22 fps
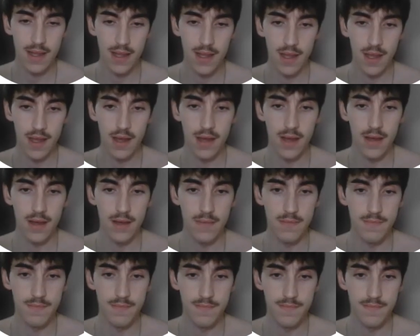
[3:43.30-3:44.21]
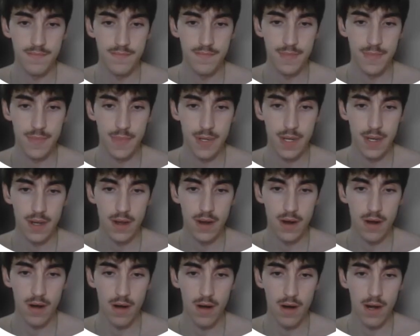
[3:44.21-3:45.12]

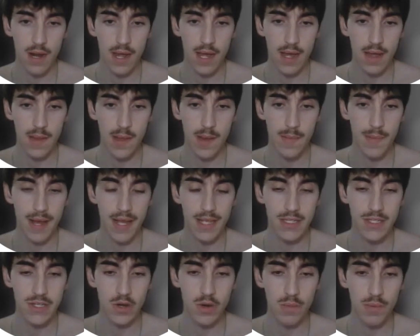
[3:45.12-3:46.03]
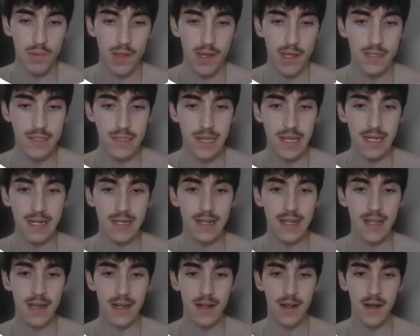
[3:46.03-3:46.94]
our Annihilape has no play into that
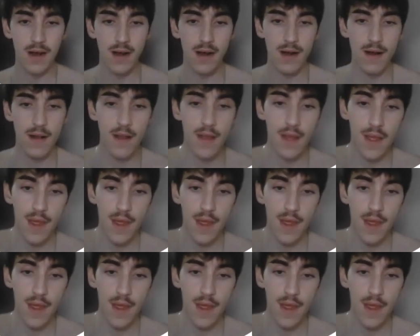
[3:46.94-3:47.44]
Gligar.